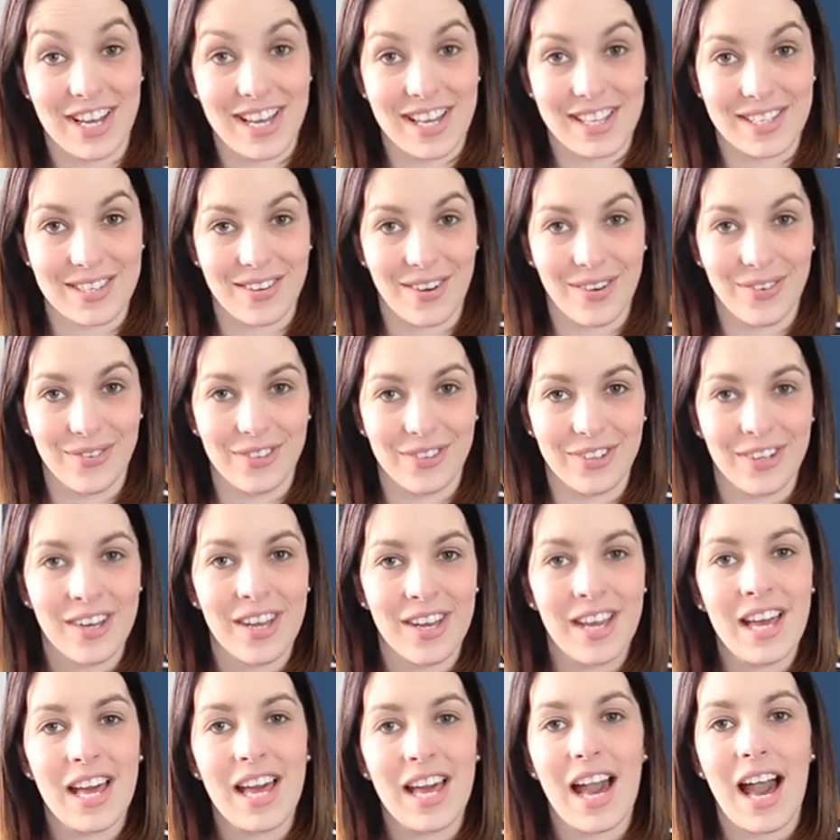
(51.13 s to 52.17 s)
years old.
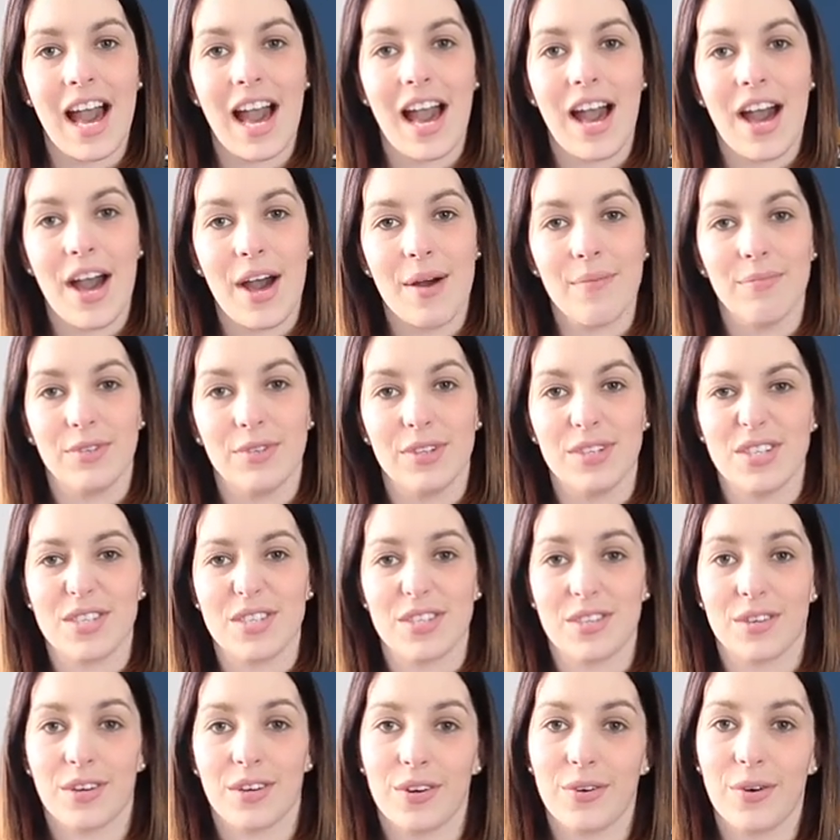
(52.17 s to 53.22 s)

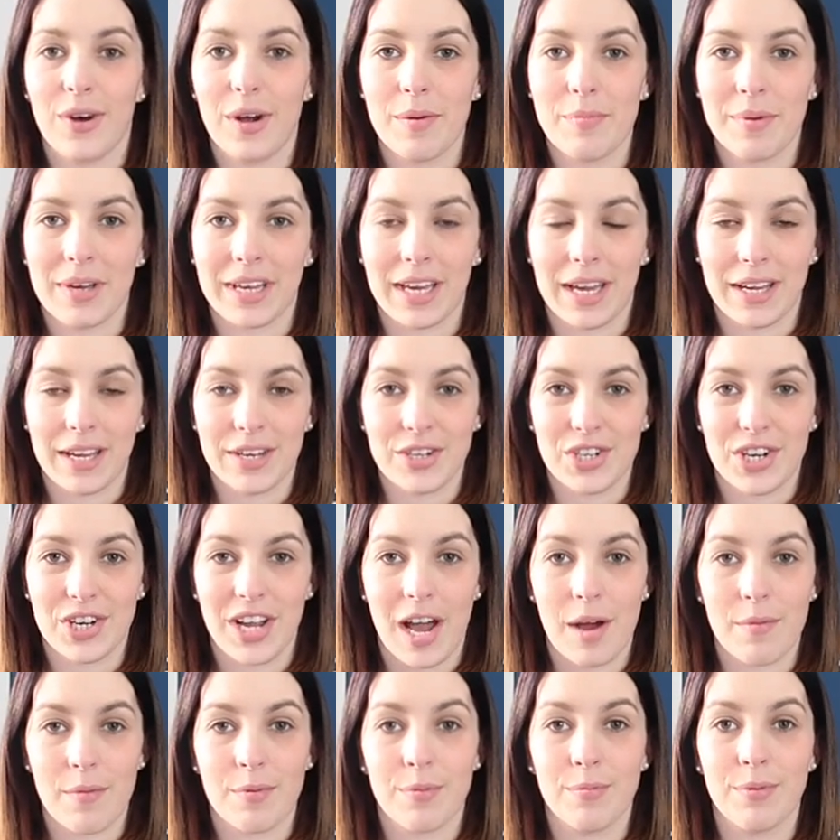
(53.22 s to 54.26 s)
There's quite a big age
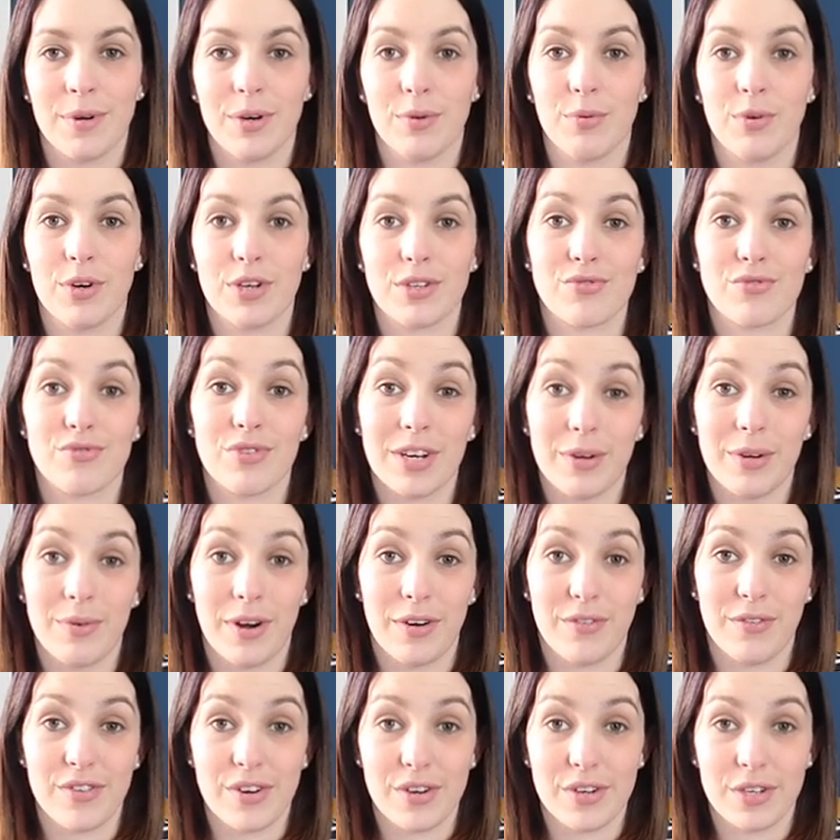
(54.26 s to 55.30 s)
gap, but it works really
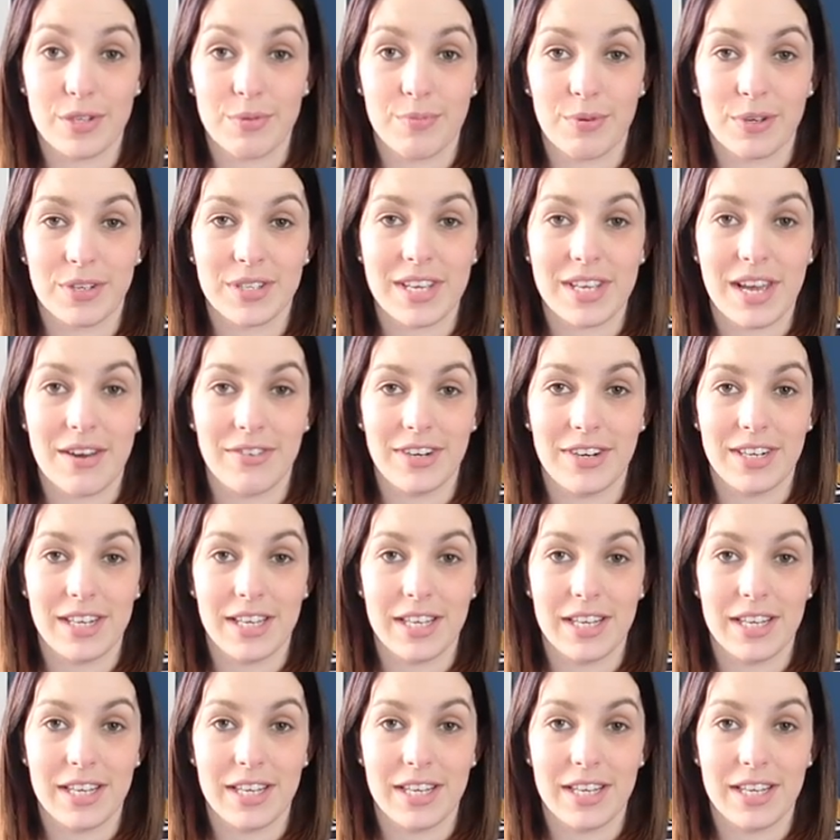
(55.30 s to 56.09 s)
well for us because Erin